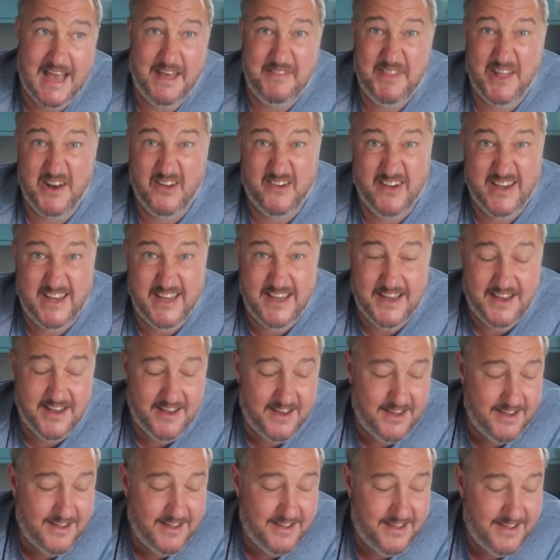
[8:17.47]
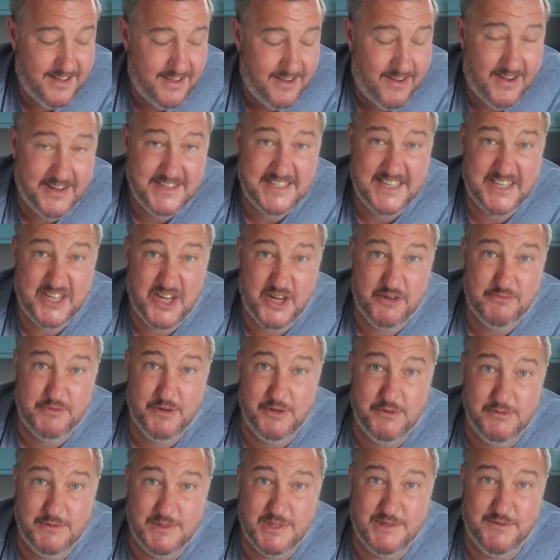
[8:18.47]
And then I did her
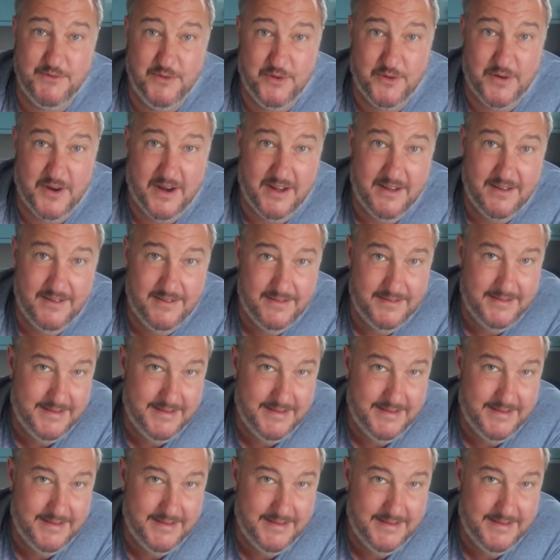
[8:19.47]
roots for her.